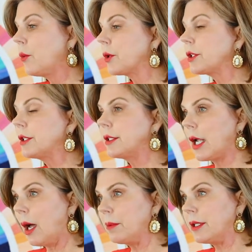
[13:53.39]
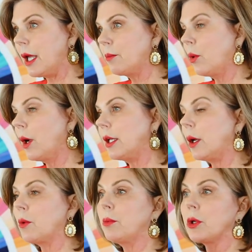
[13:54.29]
we'll stop at that
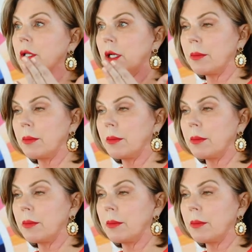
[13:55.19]
point and we'll put a